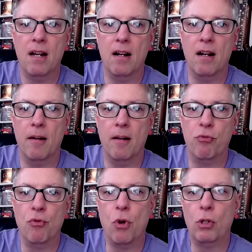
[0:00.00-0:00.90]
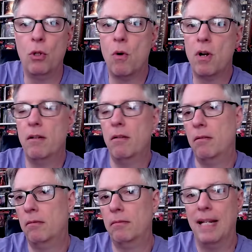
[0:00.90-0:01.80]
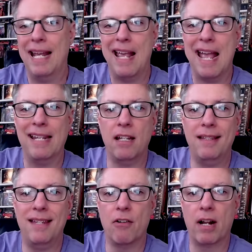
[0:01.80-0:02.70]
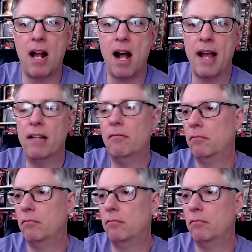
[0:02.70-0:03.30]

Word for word: Uh, Bruno Lord and Derek Hyatt